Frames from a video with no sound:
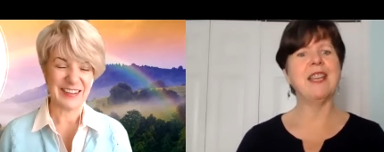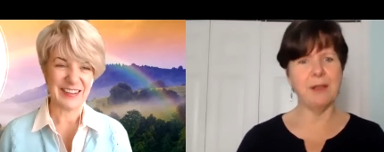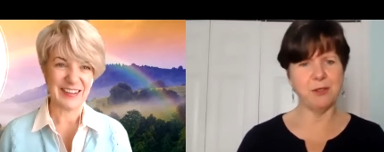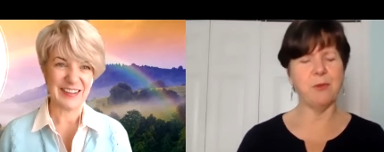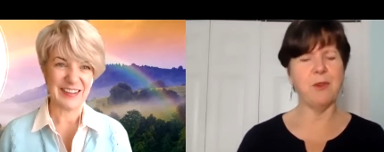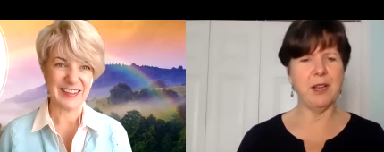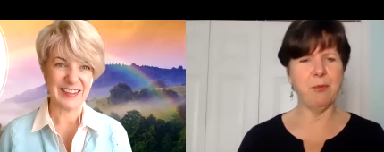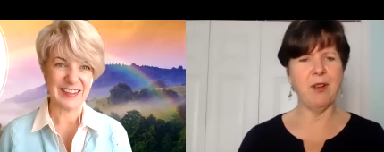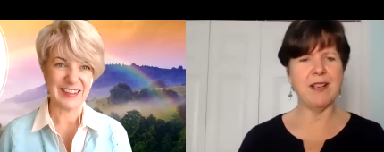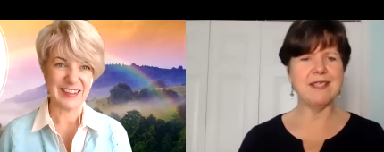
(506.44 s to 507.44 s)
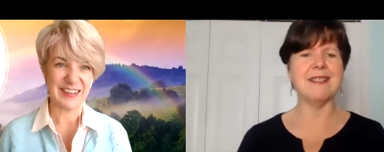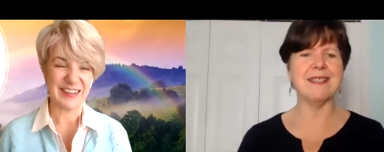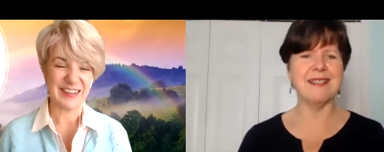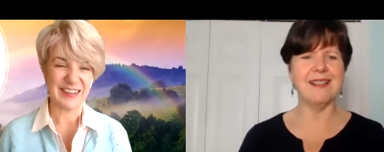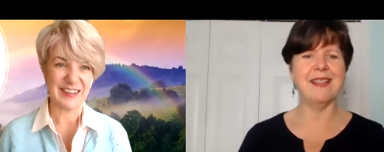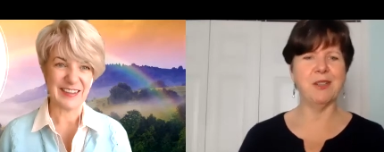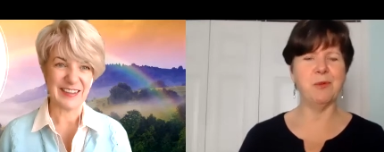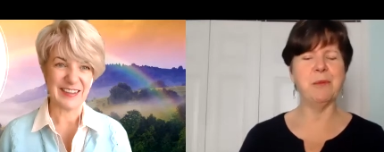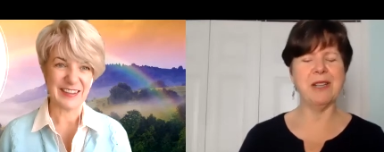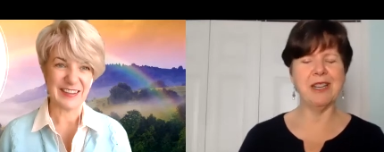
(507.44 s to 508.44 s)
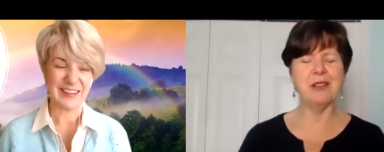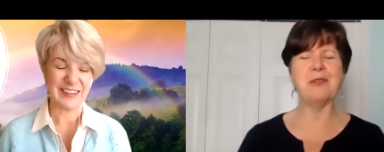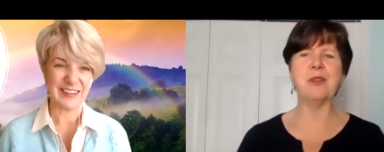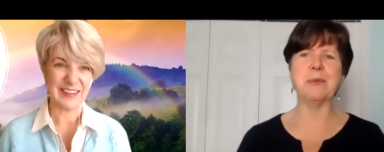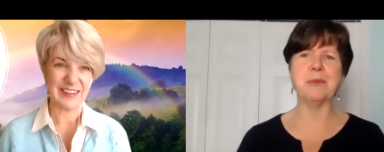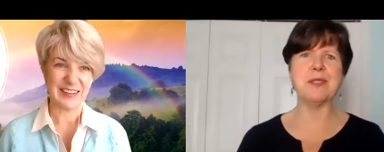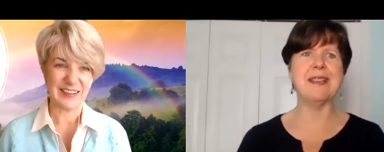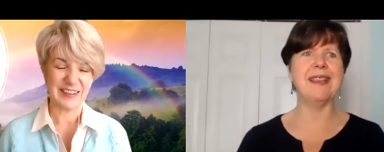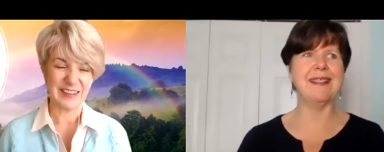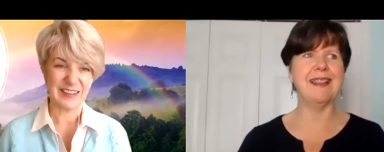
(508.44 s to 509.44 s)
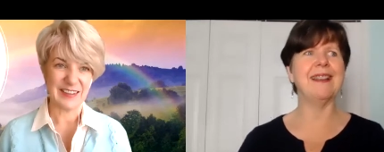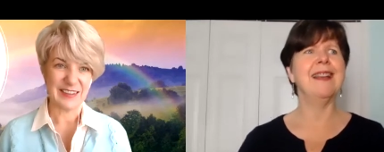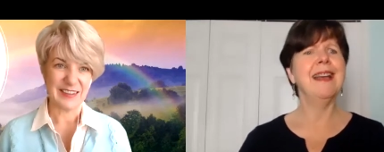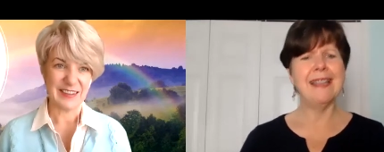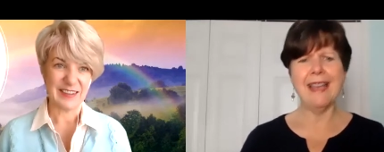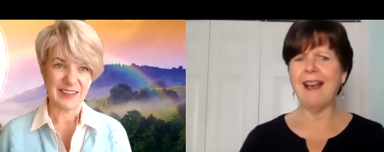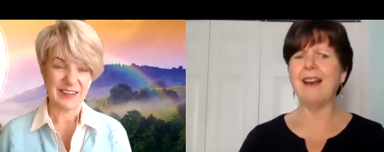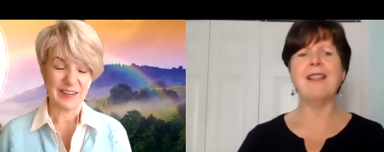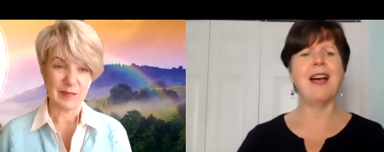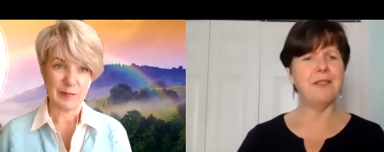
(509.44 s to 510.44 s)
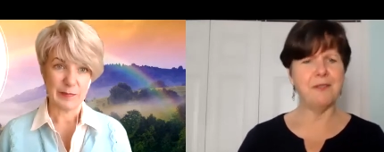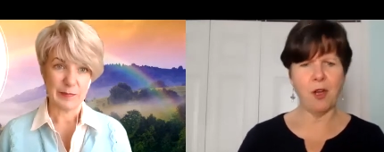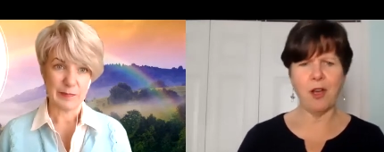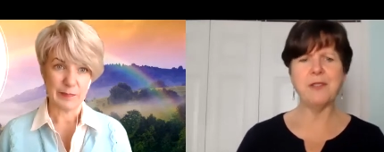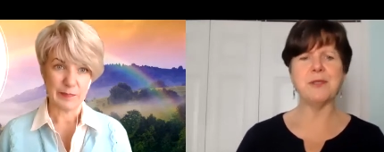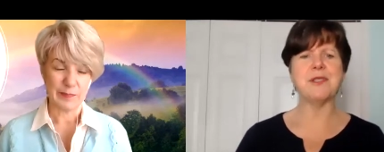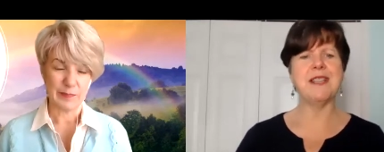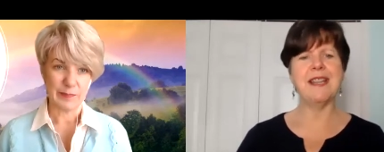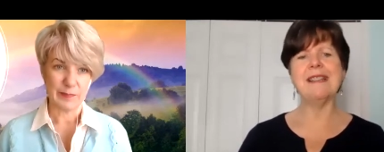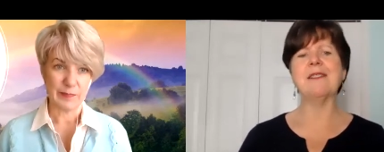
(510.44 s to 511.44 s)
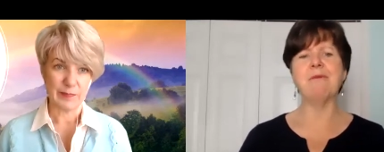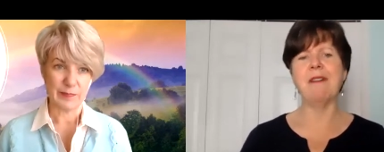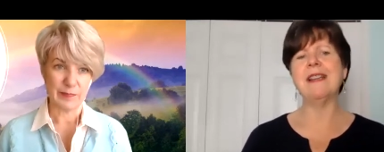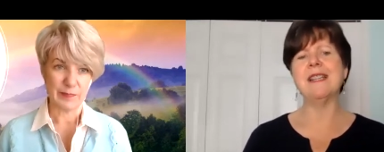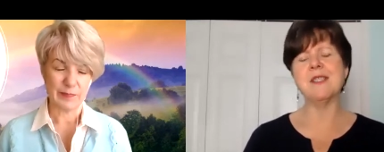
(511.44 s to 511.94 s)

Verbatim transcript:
Speaker 1: about the writing process, and, and the woman interviewing was saying that, yeah, a lot of authors say that writing